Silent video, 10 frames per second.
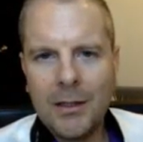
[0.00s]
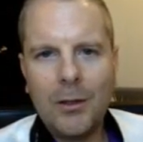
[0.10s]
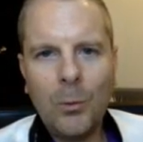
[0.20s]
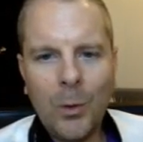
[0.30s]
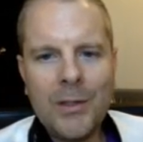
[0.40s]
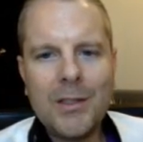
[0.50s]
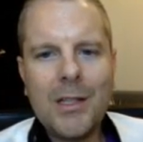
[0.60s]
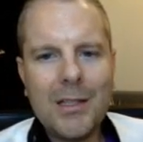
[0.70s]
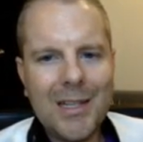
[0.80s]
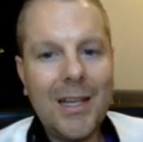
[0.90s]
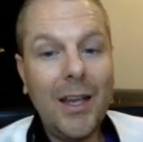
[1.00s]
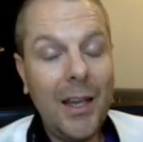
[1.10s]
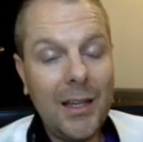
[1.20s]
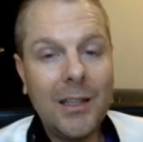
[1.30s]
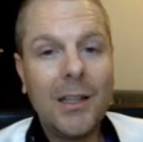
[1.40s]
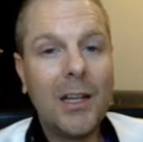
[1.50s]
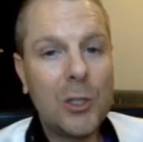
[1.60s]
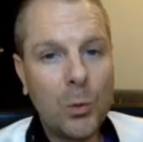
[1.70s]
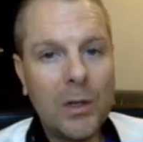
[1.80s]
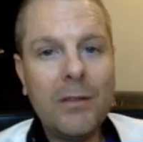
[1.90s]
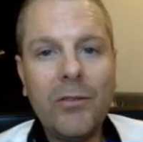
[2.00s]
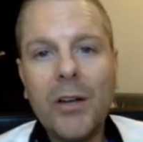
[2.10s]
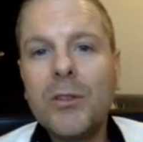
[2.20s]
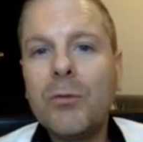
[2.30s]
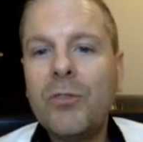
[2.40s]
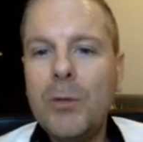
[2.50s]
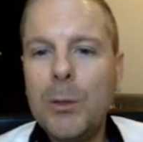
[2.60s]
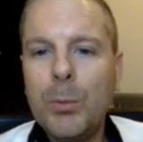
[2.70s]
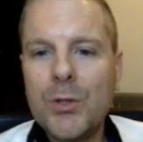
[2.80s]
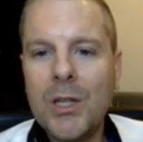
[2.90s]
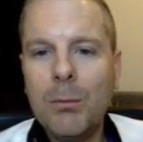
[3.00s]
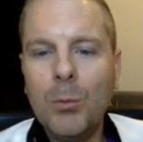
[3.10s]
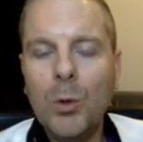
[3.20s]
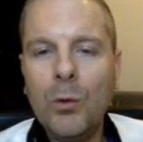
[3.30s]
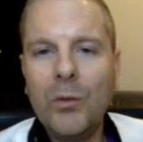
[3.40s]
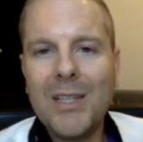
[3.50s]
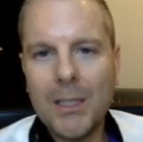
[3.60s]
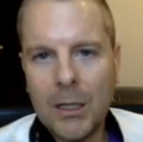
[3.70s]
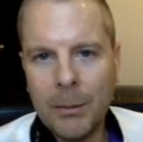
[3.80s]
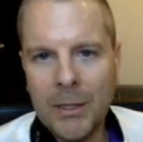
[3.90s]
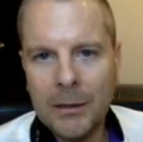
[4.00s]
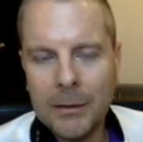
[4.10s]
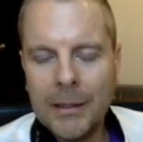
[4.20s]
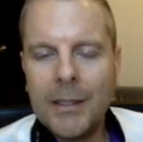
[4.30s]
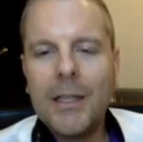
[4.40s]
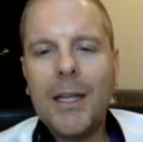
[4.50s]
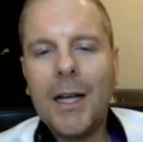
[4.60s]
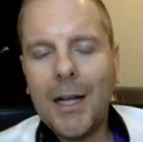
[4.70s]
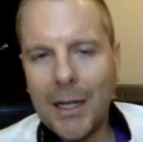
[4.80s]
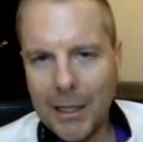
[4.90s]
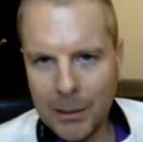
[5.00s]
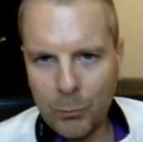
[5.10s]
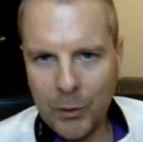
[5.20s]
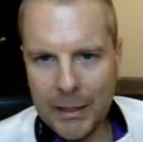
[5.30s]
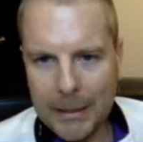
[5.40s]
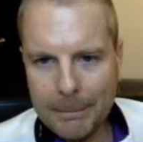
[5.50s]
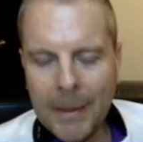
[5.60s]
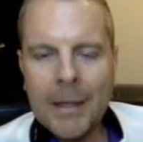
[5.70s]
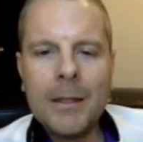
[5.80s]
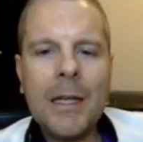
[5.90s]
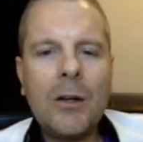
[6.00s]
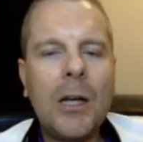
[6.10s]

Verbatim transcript: The ones that say, hey, a twenty-five to fifty percent move is coming, I'm ready. Now, how